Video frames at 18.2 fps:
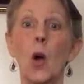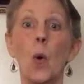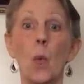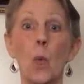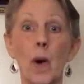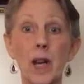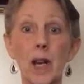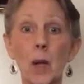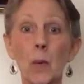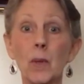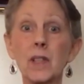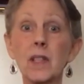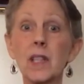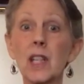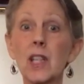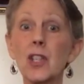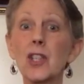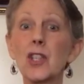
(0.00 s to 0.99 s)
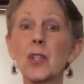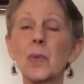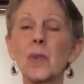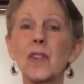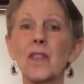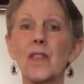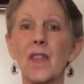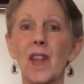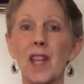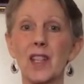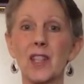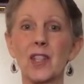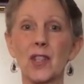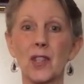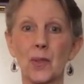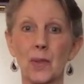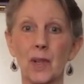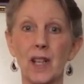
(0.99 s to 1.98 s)
What I will teach you in
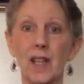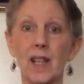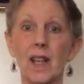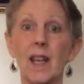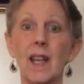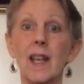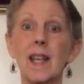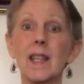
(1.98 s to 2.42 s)
Phase 3